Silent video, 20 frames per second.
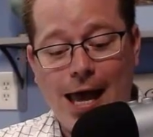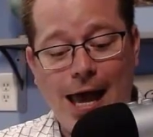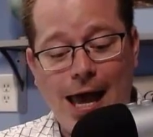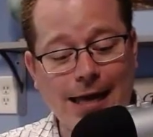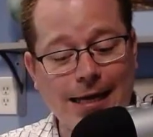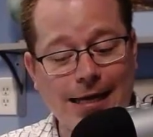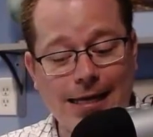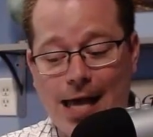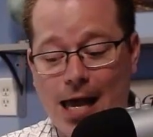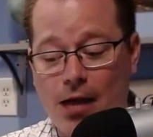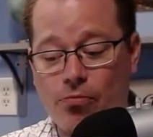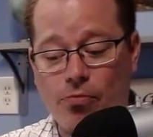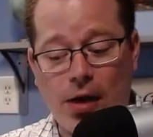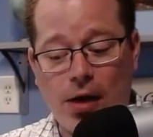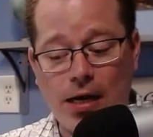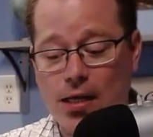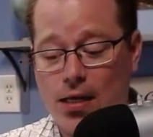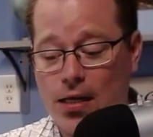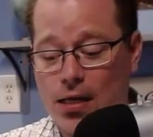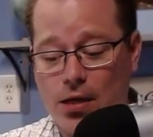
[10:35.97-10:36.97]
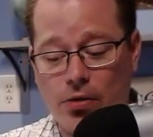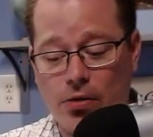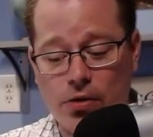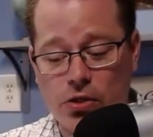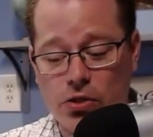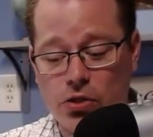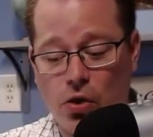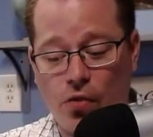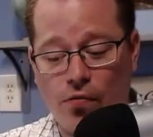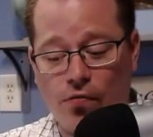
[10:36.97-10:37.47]
And get ready to hear
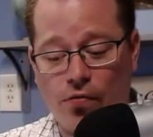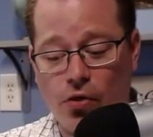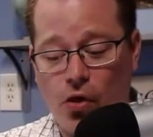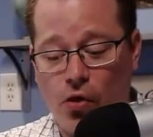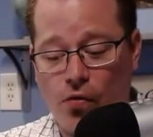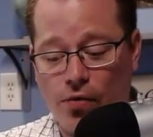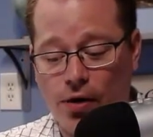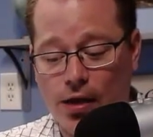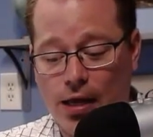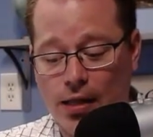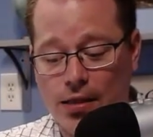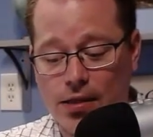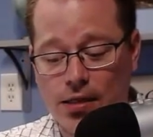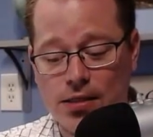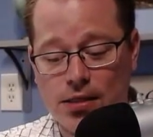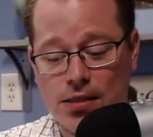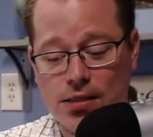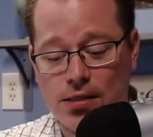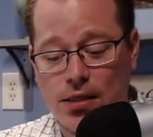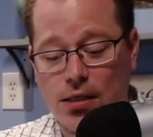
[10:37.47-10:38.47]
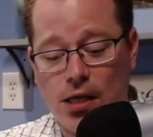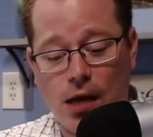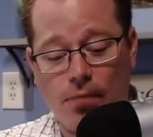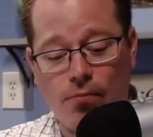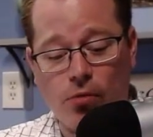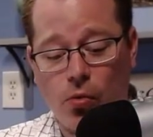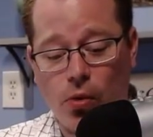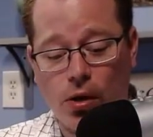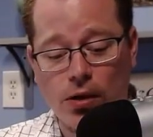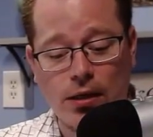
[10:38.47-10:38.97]
this over and over again. This is the
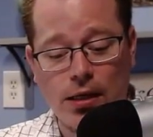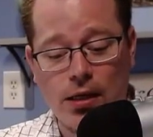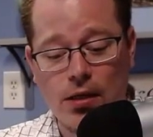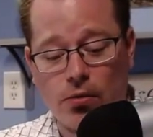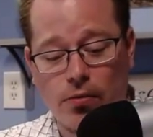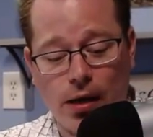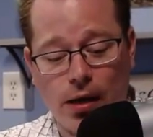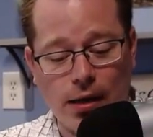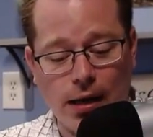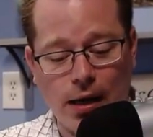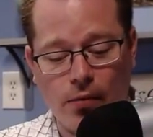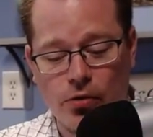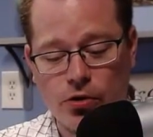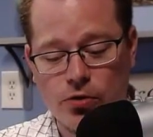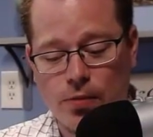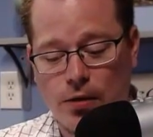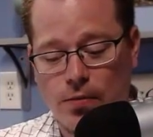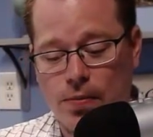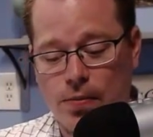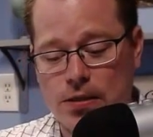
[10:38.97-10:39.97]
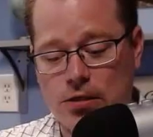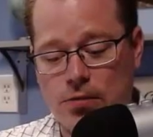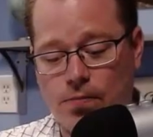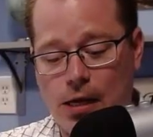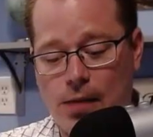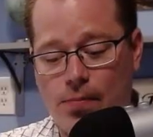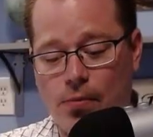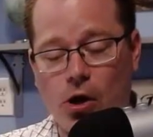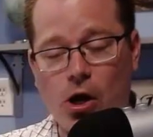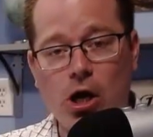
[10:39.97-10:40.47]
number one leader right now. Where's my piece of
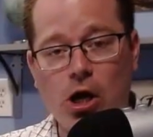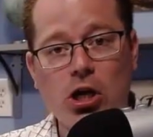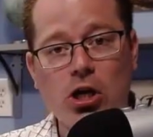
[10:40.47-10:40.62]
paper?